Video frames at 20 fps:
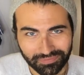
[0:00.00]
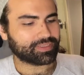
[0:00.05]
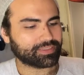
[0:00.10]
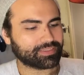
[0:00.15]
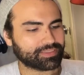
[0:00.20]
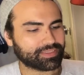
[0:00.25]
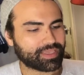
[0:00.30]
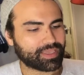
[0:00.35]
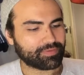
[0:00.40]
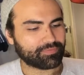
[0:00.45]

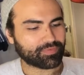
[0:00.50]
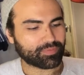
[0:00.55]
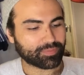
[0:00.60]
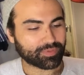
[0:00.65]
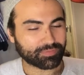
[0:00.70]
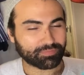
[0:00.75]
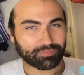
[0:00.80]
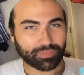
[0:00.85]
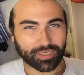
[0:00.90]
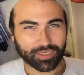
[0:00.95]
It came from
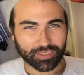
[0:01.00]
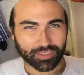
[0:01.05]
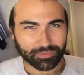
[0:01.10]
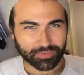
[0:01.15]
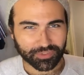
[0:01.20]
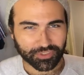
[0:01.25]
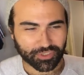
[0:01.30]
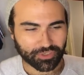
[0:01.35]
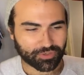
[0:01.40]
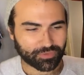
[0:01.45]
a button-up
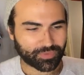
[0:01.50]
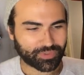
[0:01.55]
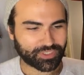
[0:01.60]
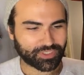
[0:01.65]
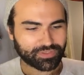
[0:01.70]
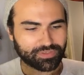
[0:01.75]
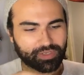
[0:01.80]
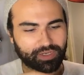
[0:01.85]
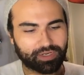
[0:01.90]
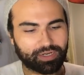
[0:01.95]
shirt. We
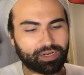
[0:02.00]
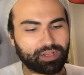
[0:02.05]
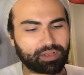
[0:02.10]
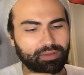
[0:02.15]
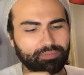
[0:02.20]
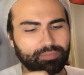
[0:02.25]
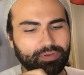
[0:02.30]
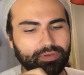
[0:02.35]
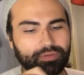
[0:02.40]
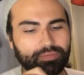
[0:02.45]
just cut it
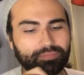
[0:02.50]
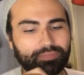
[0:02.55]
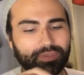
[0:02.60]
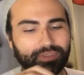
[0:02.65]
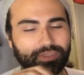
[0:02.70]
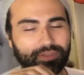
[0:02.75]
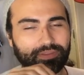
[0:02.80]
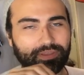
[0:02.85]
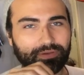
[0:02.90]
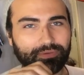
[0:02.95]
up,
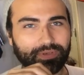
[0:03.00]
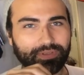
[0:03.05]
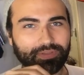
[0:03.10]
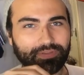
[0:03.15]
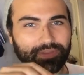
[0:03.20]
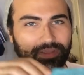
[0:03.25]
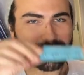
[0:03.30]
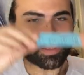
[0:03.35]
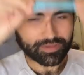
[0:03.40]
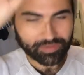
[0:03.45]
put the thing around the
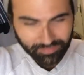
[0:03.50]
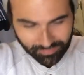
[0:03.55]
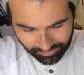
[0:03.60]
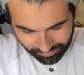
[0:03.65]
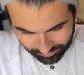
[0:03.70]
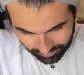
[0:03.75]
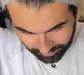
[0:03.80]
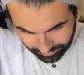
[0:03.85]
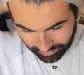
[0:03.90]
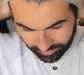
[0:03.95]
thing,
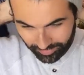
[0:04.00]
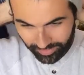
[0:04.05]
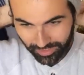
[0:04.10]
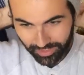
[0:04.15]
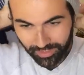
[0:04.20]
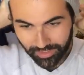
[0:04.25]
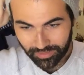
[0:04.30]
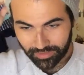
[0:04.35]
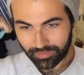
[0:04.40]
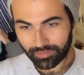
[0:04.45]
put it around my
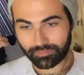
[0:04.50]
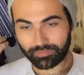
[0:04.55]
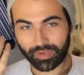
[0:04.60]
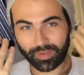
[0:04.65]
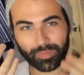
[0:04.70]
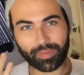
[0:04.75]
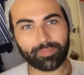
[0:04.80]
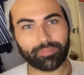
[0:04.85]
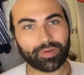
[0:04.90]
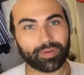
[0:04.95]
head, bada
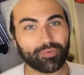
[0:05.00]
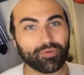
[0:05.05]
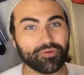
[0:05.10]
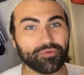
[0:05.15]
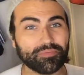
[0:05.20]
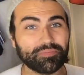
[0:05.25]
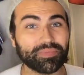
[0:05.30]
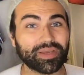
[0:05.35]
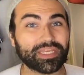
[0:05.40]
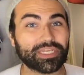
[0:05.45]
bing, bada
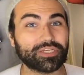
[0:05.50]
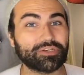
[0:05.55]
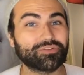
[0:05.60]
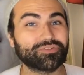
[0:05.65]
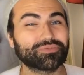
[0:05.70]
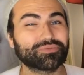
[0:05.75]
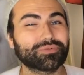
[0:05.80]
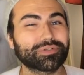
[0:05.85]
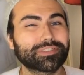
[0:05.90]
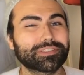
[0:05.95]
boom. My
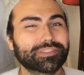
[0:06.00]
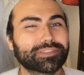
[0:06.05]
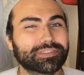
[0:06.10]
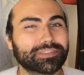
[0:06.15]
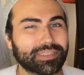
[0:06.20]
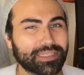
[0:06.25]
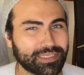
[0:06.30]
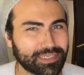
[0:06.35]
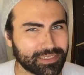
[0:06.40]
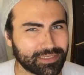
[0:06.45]
ears were
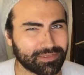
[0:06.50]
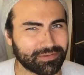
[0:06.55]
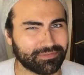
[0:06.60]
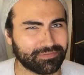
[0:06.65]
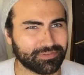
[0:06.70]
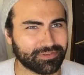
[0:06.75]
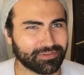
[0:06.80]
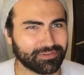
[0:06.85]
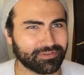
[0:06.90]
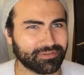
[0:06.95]

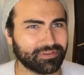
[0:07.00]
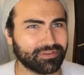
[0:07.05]
saved.